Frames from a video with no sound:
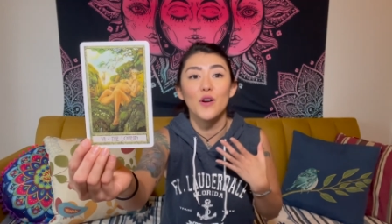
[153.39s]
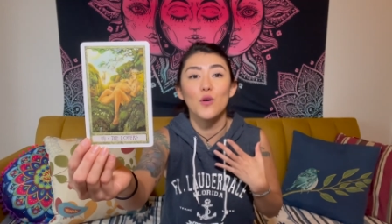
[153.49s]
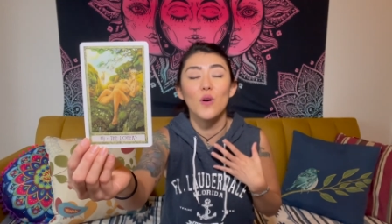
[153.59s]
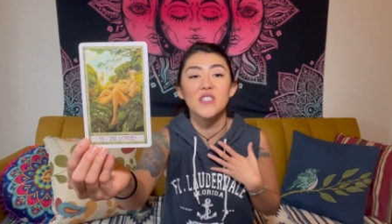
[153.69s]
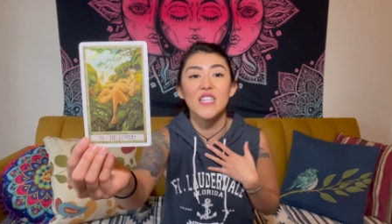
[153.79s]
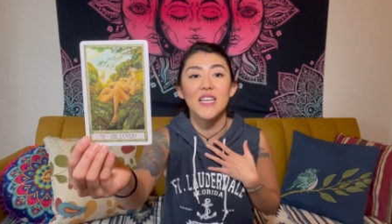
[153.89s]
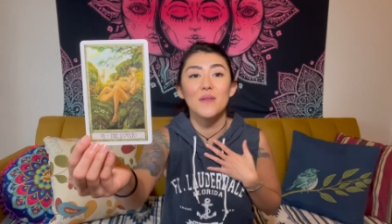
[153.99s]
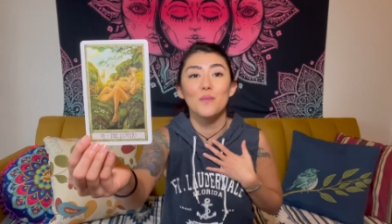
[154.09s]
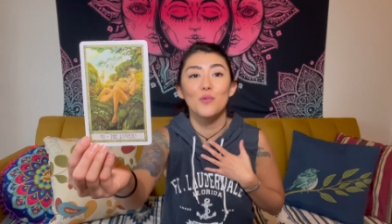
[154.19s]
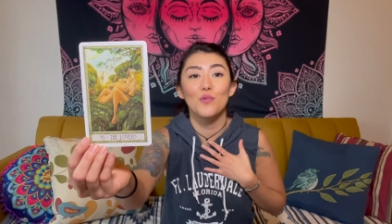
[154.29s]
going to
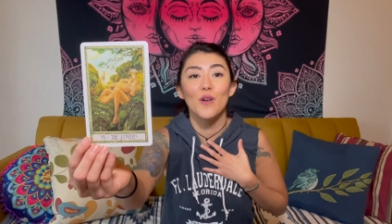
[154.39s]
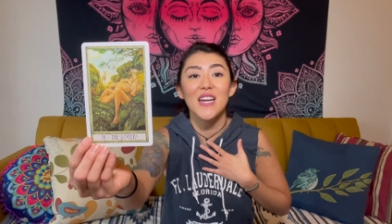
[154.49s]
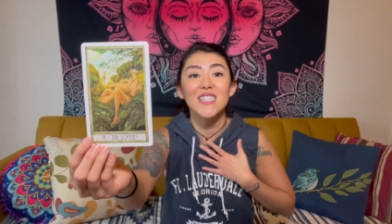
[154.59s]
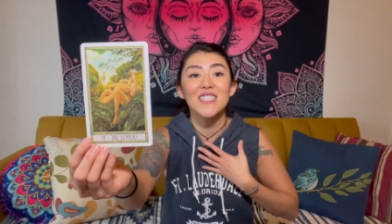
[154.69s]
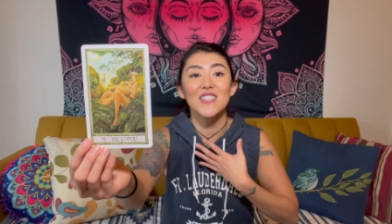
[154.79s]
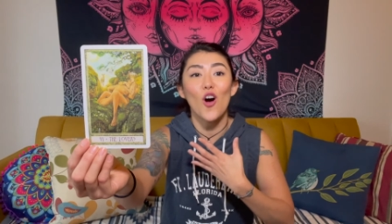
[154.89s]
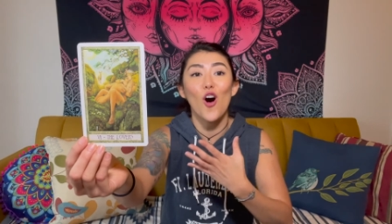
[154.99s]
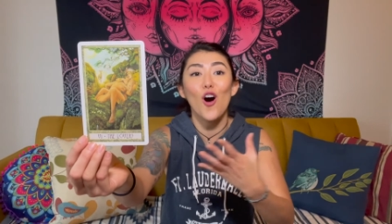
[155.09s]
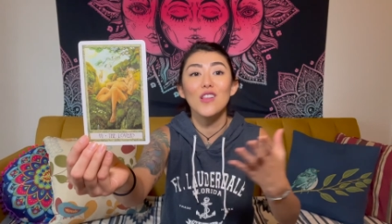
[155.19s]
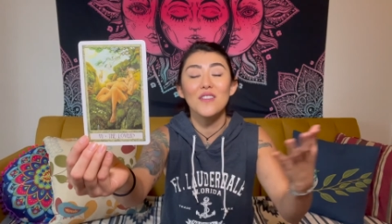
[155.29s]
embrace
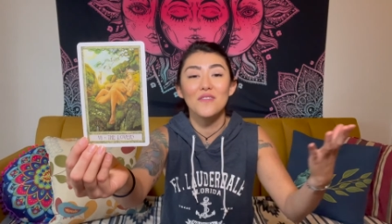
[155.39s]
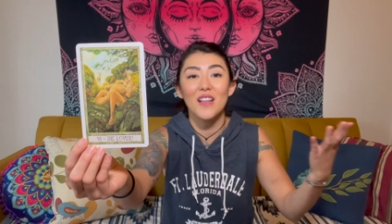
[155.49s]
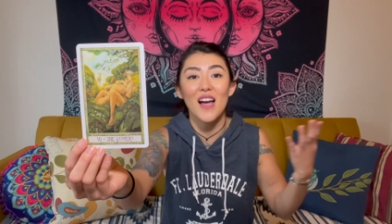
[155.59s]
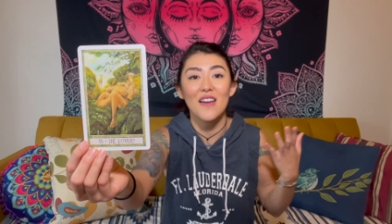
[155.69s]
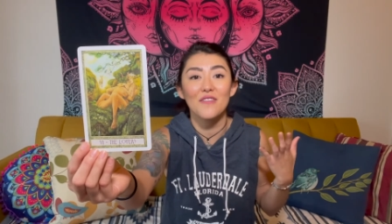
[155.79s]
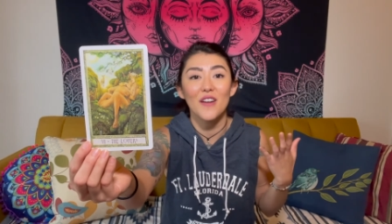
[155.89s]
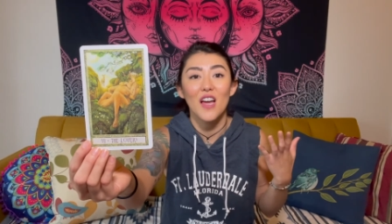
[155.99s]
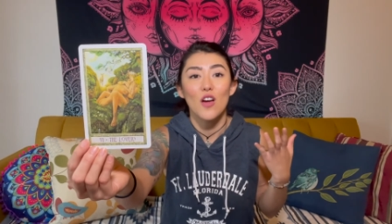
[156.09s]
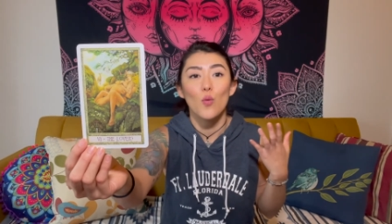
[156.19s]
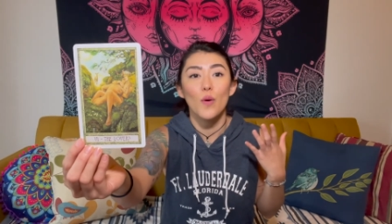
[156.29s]
all of life
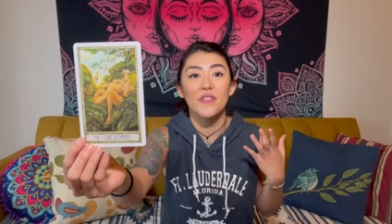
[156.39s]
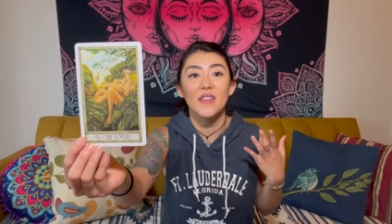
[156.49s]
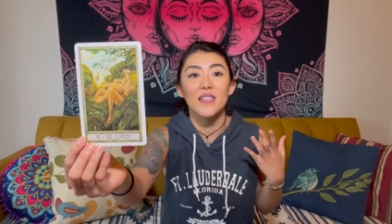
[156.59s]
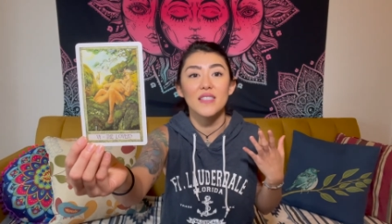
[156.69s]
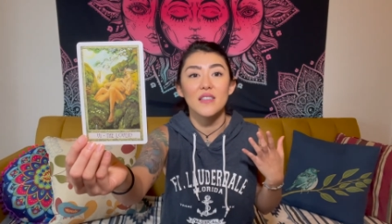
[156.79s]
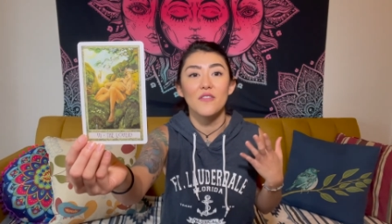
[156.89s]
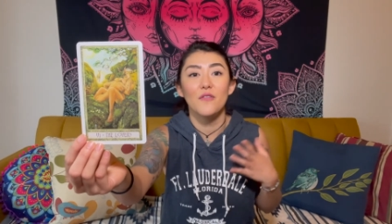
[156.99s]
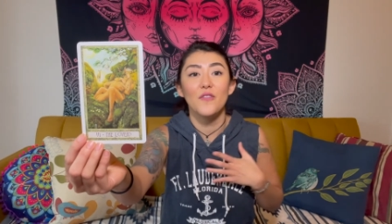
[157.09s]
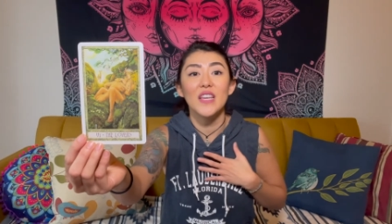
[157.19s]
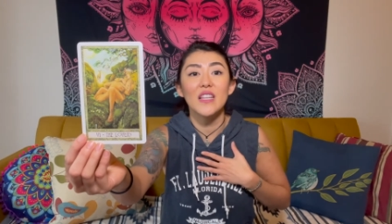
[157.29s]
with this
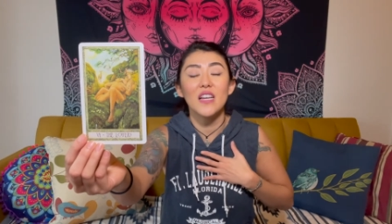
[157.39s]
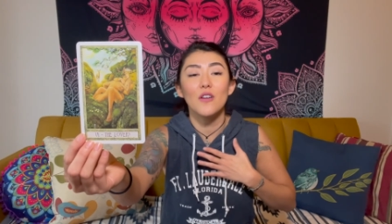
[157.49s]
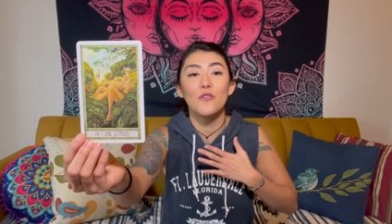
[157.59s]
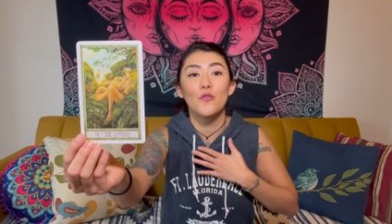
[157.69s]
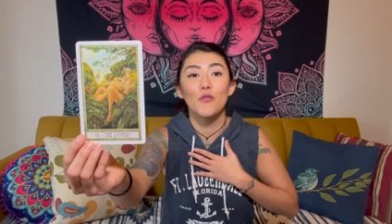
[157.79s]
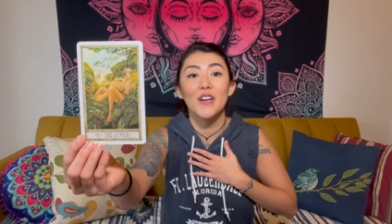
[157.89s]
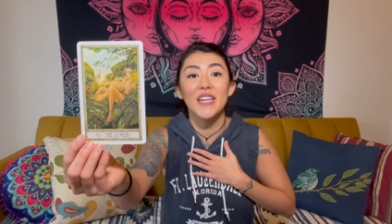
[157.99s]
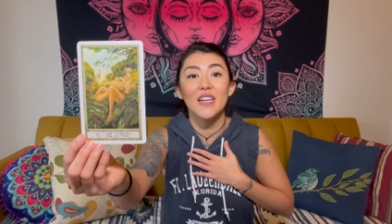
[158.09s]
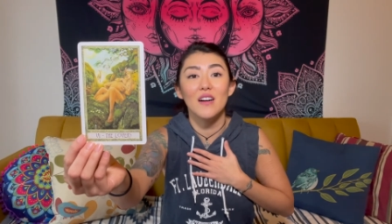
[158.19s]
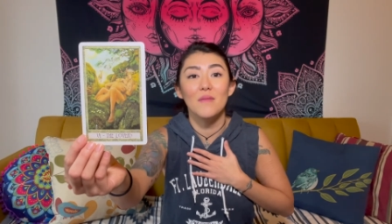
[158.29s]
feeling of
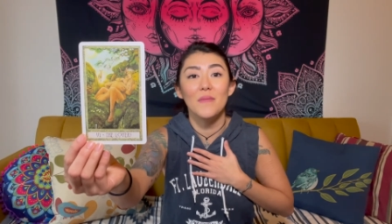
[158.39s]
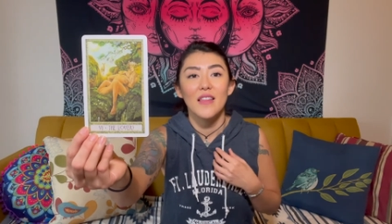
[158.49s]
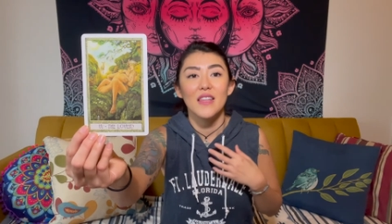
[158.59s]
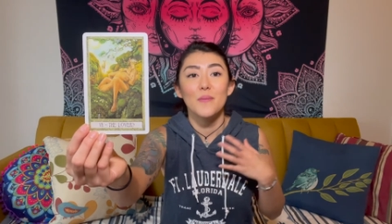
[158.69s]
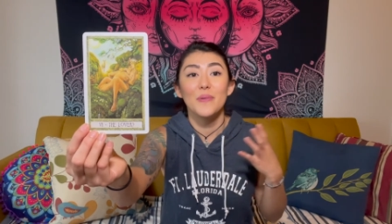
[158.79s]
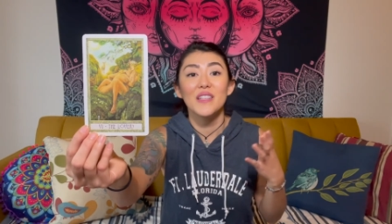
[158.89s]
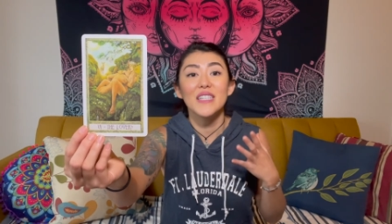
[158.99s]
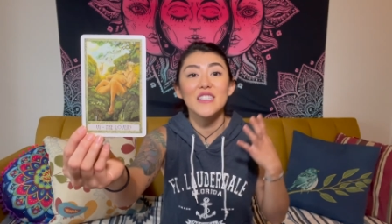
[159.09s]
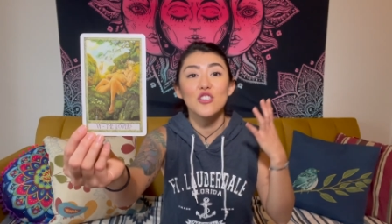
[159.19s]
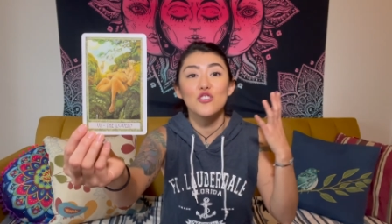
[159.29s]
freedom, the
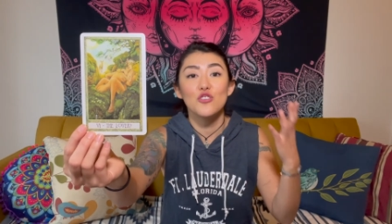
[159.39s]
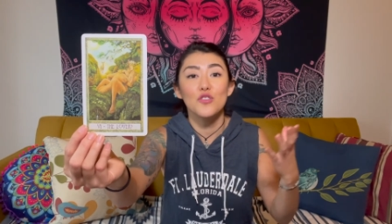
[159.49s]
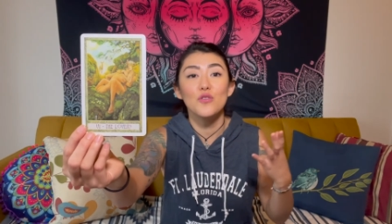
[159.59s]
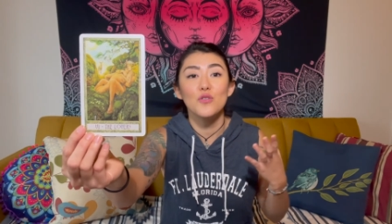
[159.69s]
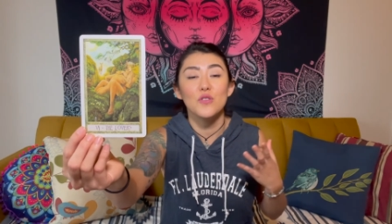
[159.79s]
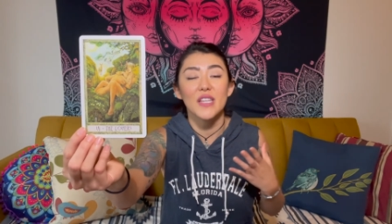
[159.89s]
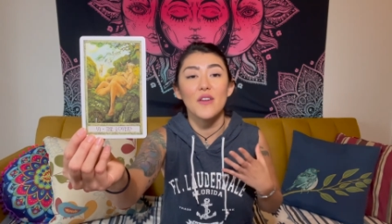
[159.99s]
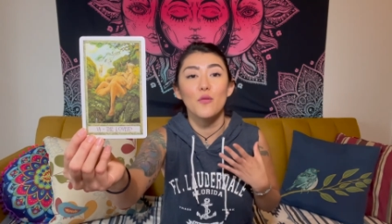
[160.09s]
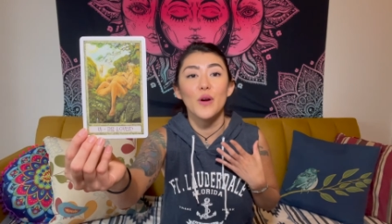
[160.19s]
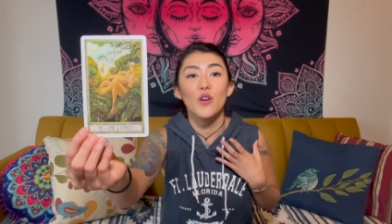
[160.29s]
ability to choose
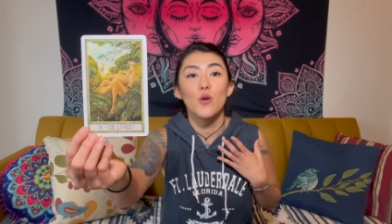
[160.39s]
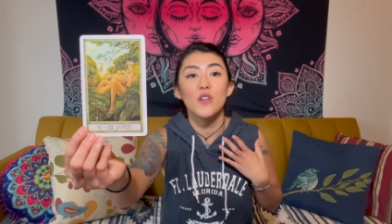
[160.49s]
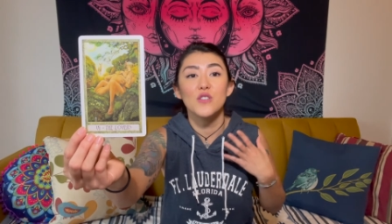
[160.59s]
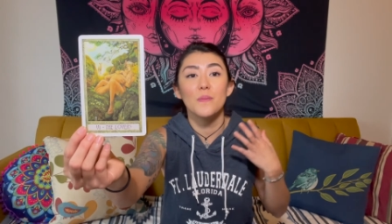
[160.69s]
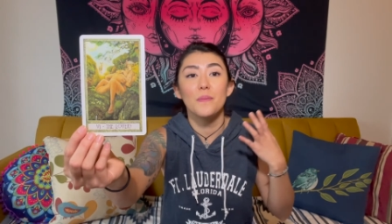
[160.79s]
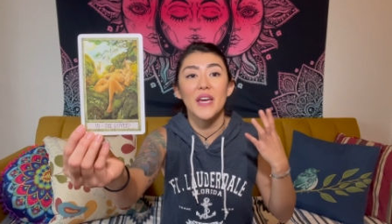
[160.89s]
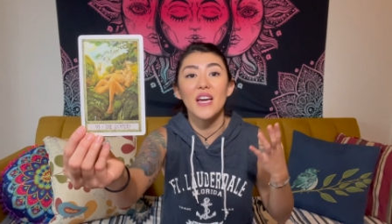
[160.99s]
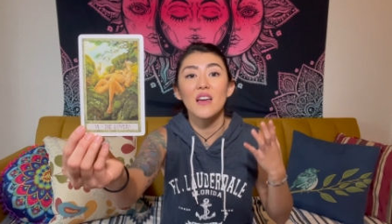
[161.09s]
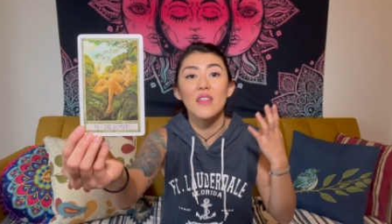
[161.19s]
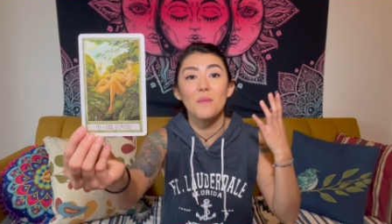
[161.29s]
if we are going to
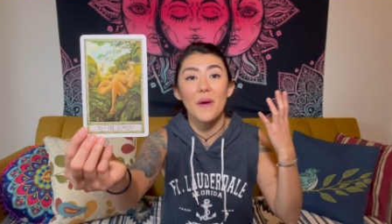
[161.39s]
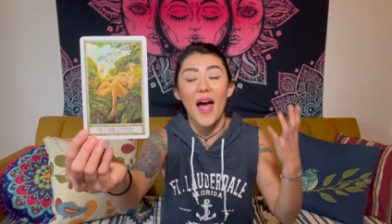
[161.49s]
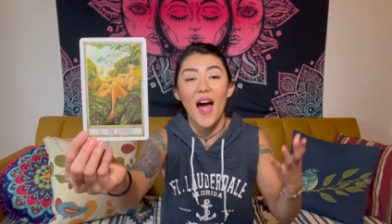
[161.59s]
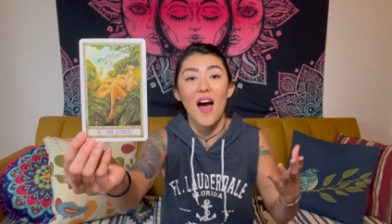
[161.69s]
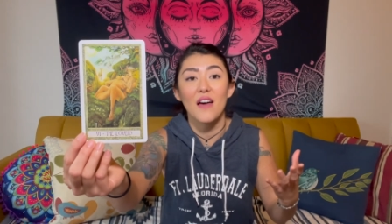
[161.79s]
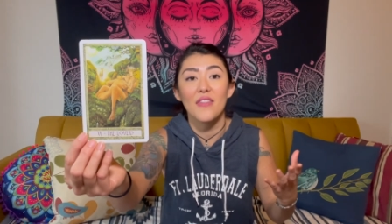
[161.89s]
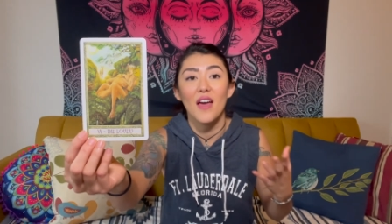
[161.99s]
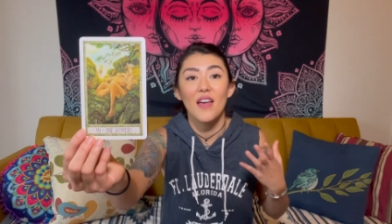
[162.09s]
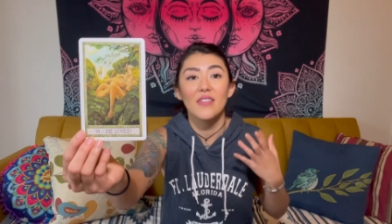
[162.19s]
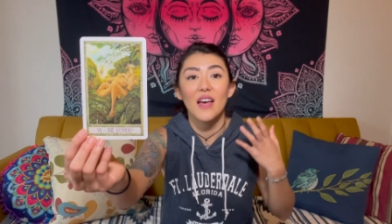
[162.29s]
pick the path
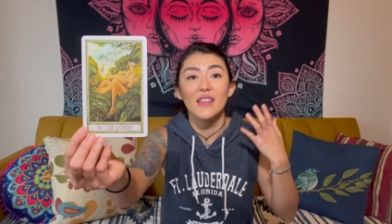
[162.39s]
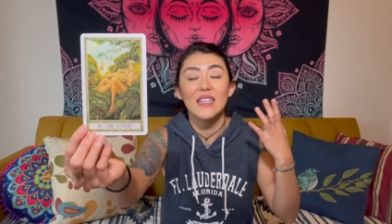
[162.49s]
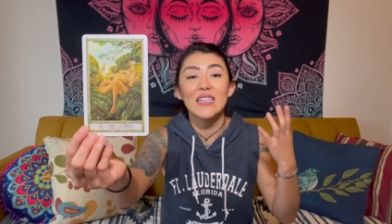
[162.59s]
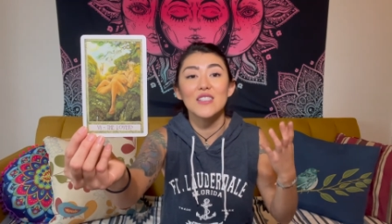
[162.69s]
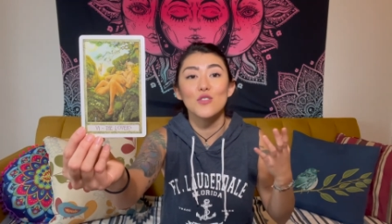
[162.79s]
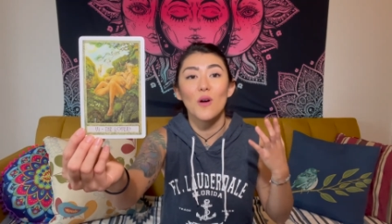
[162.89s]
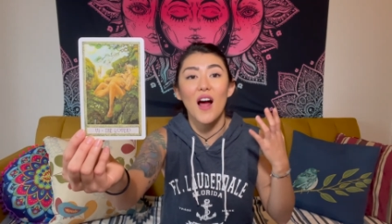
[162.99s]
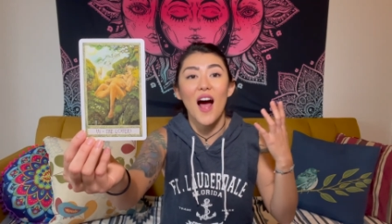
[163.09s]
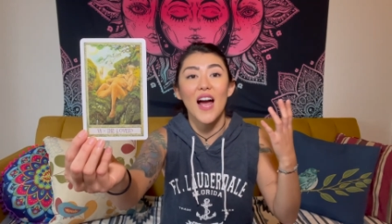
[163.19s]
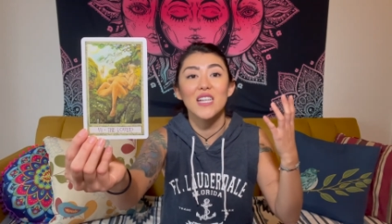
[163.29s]
that leads to our
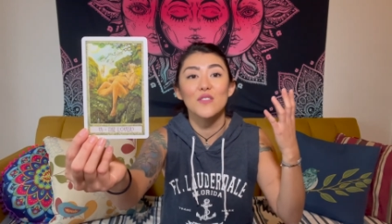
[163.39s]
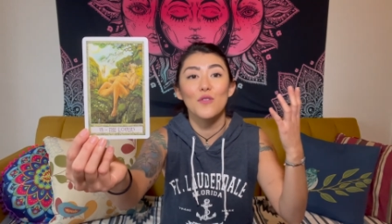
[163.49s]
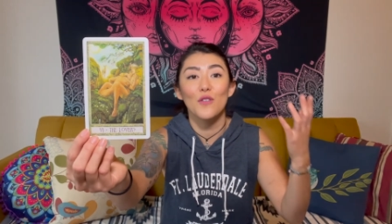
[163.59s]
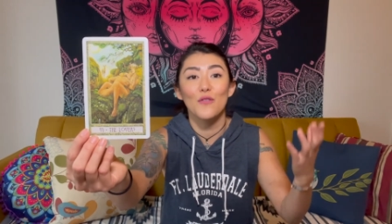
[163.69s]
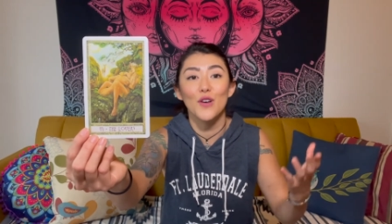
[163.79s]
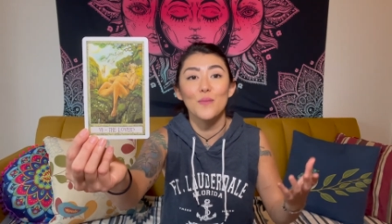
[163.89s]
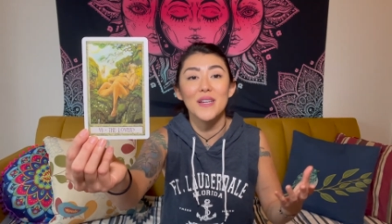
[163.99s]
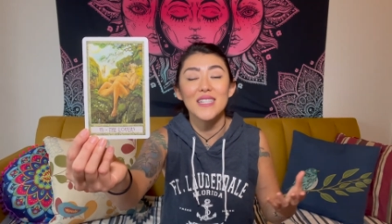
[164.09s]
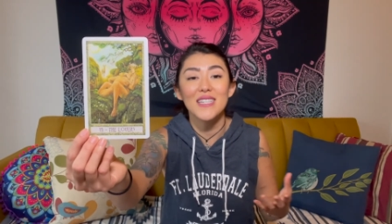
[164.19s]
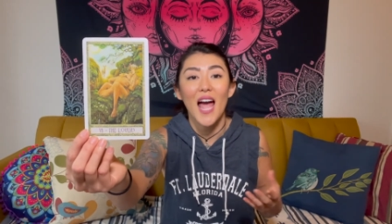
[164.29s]
highest
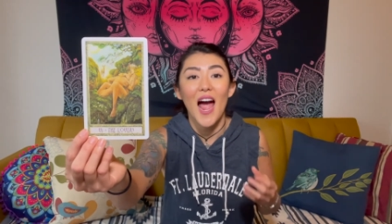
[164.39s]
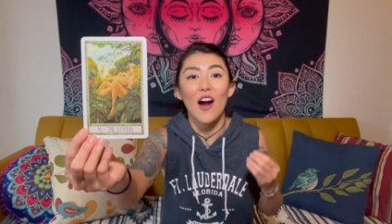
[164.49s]
fulfillment,